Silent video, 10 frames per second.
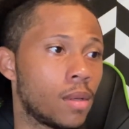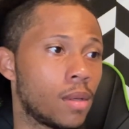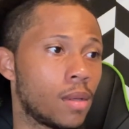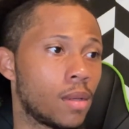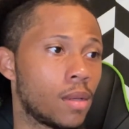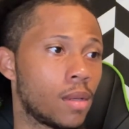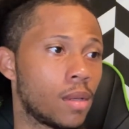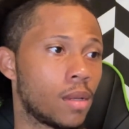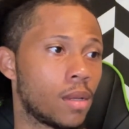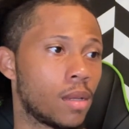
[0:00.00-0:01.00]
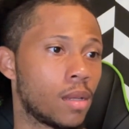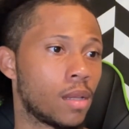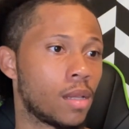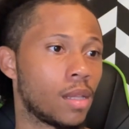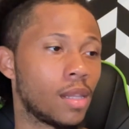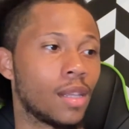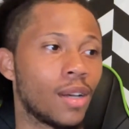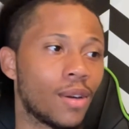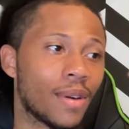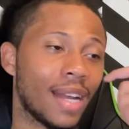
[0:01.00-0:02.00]
Green out.
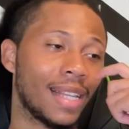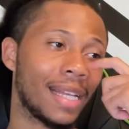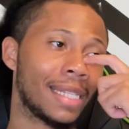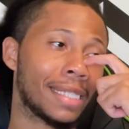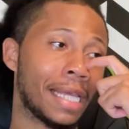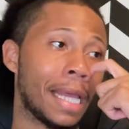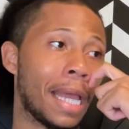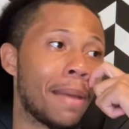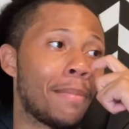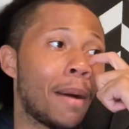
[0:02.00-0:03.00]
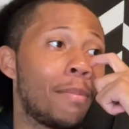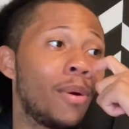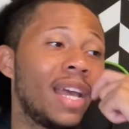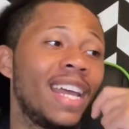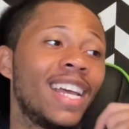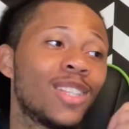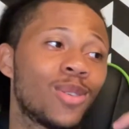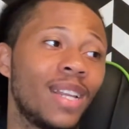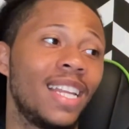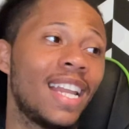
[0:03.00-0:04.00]
All right, that's it. My boy hit
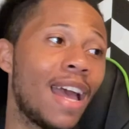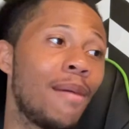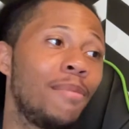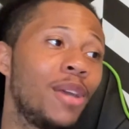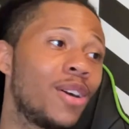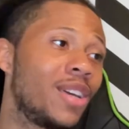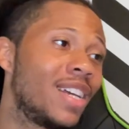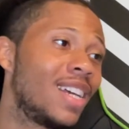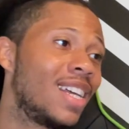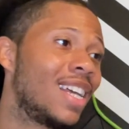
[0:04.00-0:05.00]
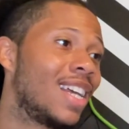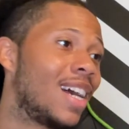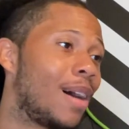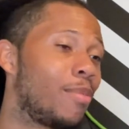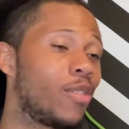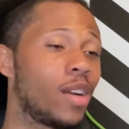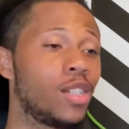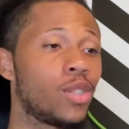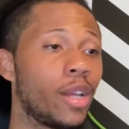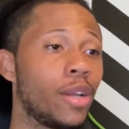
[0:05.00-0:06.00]
29 million. I'm pretty
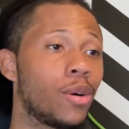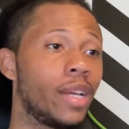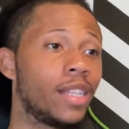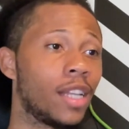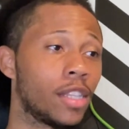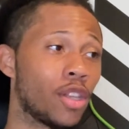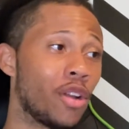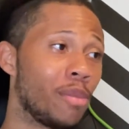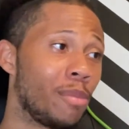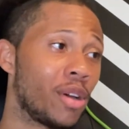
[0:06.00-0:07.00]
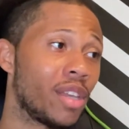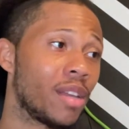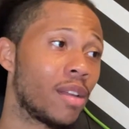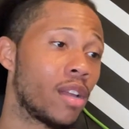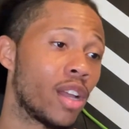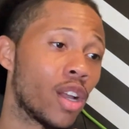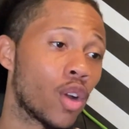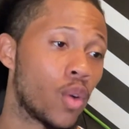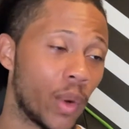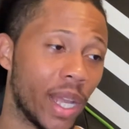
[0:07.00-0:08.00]
sure he's gonna hit that 30 million
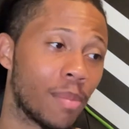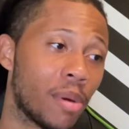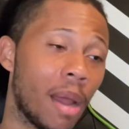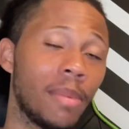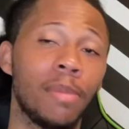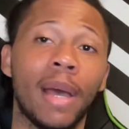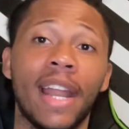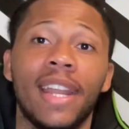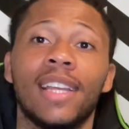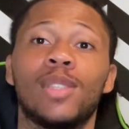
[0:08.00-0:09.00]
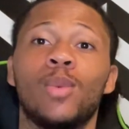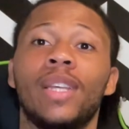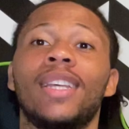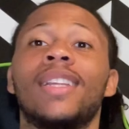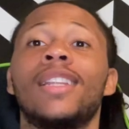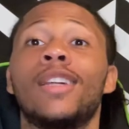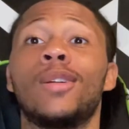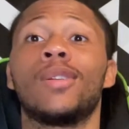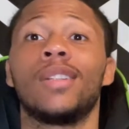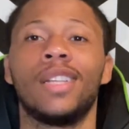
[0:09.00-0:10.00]
quick, probably by next week,
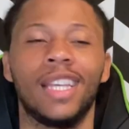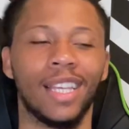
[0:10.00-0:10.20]
literally.